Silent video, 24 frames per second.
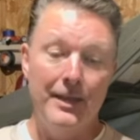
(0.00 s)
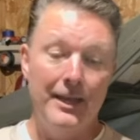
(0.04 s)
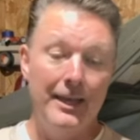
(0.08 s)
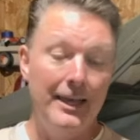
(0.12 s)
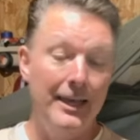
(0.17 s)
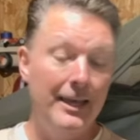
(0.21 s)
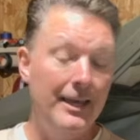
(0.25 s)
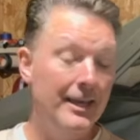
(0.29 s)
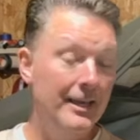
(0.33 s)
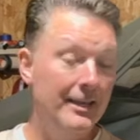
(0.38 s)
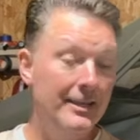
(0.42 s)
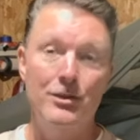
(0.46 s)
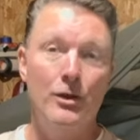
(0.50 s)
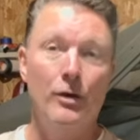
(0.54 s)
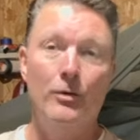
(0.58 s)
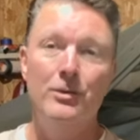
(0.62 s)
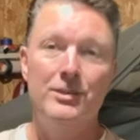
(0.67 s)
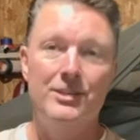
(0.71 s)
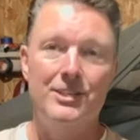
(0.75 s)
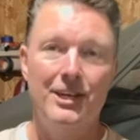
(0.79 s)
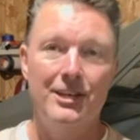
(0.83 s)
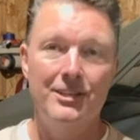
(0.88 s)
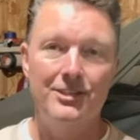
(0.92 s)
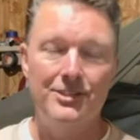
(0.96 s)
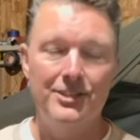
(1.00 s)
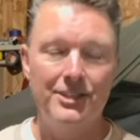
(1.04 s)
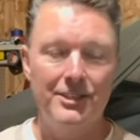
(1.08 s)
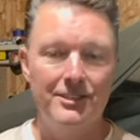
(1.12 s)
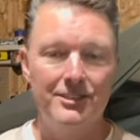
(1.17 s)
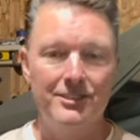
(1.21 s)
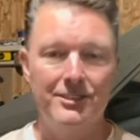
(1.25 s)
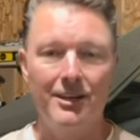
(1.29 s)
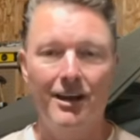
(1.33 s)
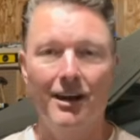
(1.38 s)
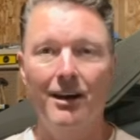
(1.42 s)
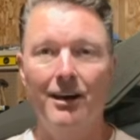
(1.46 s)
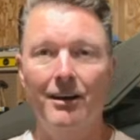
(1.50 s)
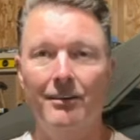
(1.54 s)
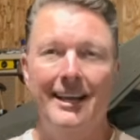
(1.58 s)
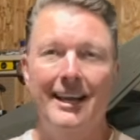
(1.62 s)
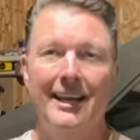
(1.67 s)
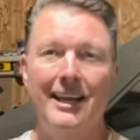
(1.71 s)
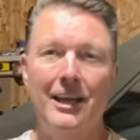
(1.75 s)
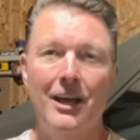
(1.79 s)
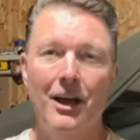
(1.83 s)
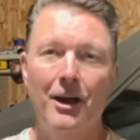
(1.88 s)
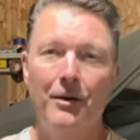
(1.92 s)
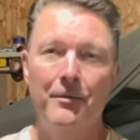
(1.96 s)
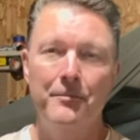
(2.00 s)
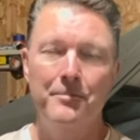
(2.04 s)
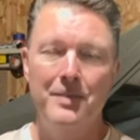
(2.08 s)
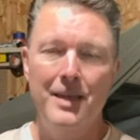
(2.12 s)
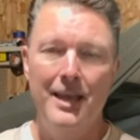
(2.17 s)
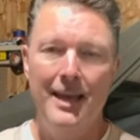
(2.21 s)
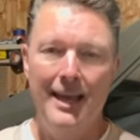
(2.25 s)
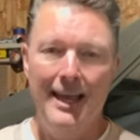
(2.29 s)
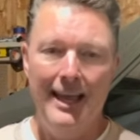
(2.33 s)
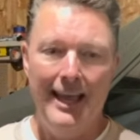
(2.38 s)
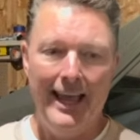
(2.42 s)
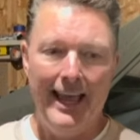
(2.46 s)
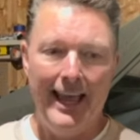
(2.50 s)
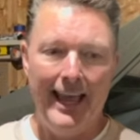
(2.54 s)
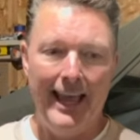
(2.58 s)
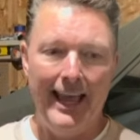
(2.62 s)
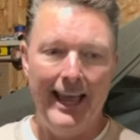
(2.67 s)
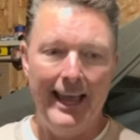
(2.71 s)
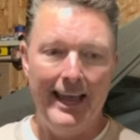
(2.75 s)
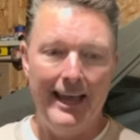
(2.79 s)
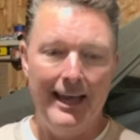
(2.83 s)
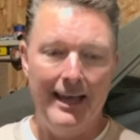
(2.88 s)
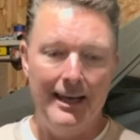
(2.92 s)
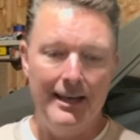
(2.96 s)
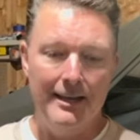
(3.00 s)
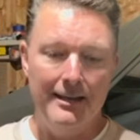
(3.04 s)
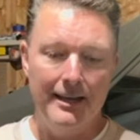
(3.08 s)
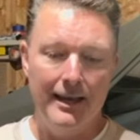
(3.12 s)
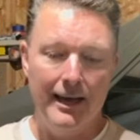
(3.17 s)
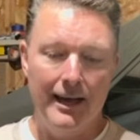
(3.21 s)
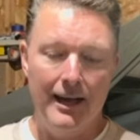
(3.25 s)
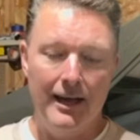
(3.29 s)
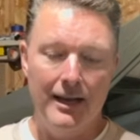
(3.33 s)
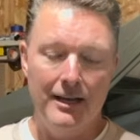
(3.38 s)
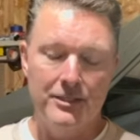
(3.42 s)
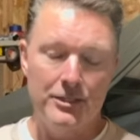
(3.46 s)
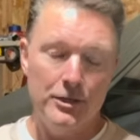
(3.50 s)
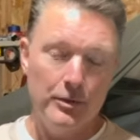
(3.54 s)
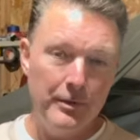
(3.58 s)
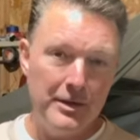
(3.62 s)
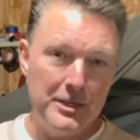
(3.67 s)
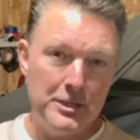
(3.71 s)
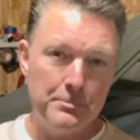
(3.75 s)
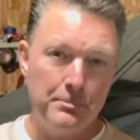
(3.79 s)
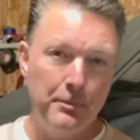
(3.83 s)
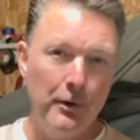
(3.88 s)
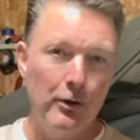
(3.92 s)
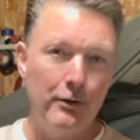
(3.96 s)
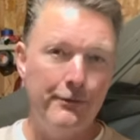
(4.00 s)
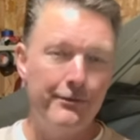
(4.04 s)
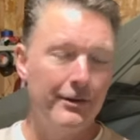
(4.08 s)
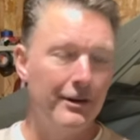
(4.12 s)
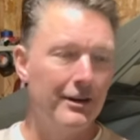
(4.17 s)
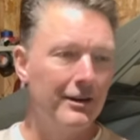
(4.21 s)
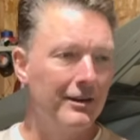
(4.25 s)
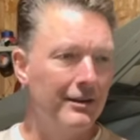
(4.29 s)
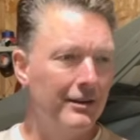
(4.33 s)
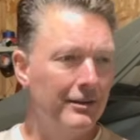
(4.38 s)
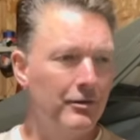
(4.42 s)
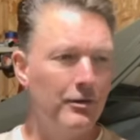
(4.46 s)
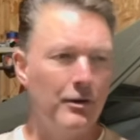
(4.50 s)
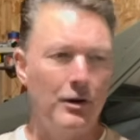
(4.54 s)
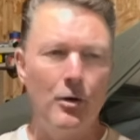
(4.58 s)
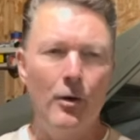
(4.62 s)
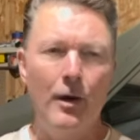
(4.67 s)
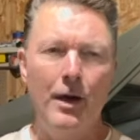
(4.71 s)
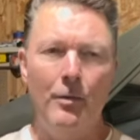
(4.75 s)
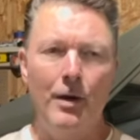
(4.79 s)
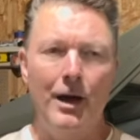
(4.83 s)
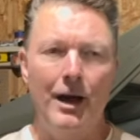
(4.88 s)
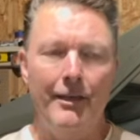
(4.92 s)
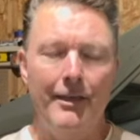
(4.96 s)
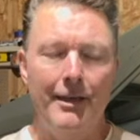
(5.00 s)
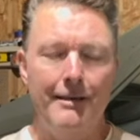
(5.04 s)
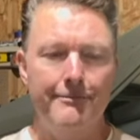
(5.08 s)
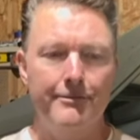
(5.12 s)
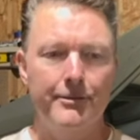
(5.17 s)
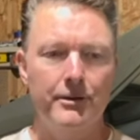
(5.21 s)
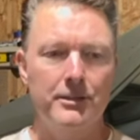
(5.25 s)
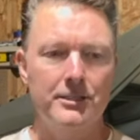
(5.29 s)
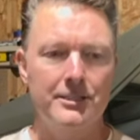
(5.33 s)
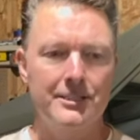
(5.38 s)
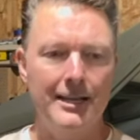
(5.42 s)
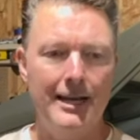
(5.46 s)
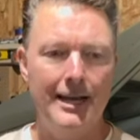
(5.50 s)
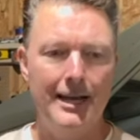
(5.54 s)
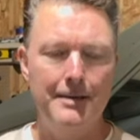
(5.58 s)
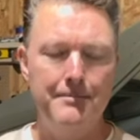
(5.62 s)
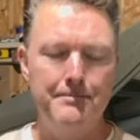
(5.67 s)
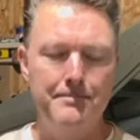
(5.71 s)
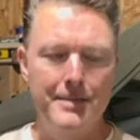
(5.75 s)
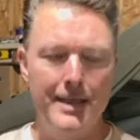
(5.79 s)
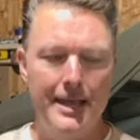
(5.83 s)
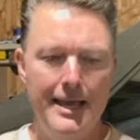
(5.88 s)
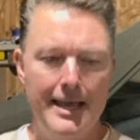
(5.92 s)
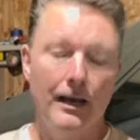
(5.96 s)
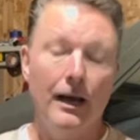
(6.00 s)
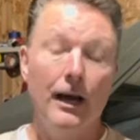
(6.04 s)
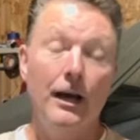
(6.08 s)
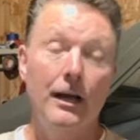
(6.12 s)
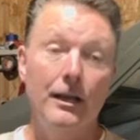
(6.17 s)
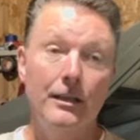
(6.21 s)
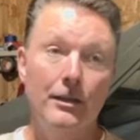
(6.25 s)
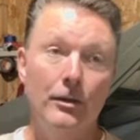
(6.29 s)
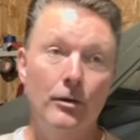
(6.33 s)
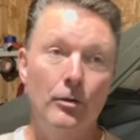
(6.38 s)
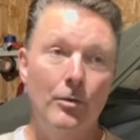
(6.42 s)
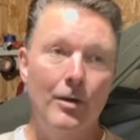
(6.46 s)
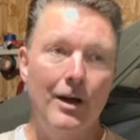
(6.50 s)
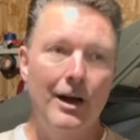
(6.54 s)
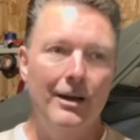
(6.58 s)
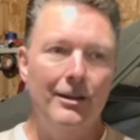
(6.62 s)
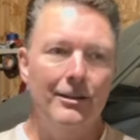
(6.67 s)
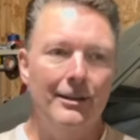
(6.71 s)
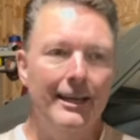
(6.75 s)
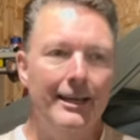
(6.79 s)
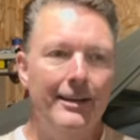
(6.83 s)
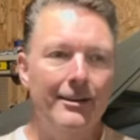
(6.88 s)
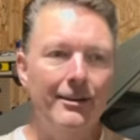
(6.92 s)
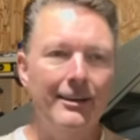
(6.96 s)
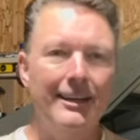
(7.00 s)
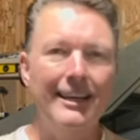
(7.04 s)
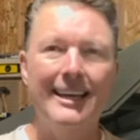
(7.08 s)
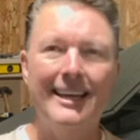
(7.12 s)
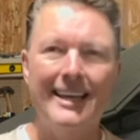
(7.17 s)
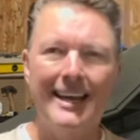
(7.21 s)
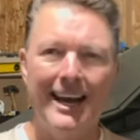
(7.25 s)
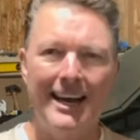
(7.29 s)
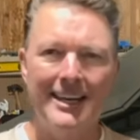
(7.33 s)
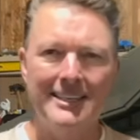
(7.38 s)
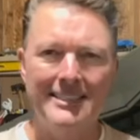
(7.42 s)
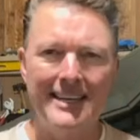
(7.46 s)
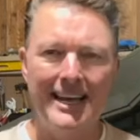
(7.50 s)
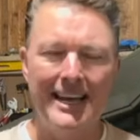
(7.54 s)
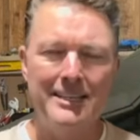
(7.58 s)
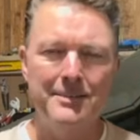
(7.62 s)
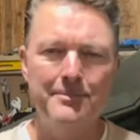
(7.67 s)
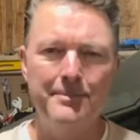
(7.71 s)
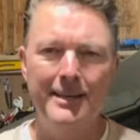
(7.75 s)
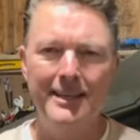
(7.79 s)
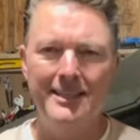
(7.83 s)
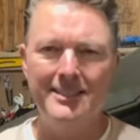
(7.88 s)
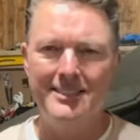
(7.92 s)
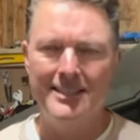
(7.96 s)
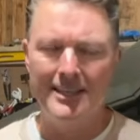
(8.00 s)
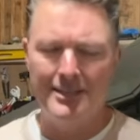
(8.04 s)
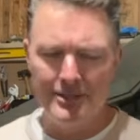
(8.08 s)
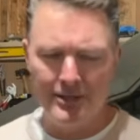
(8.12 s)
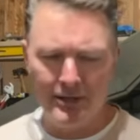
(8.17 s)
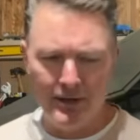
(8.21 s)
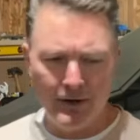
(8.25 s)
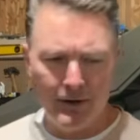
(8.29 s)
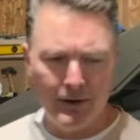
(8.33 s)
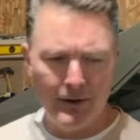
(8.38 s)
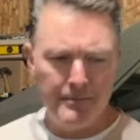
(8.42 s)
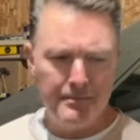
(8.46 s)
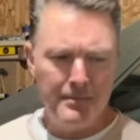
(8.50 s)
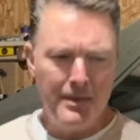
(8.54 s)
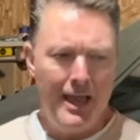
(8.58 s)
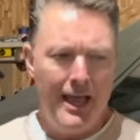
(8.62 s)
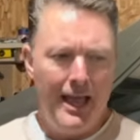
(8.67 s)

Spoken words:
he had no intentions of letting it go. And so we spoke for quite a while that first time. A little while later, he contacted me and said, you know what,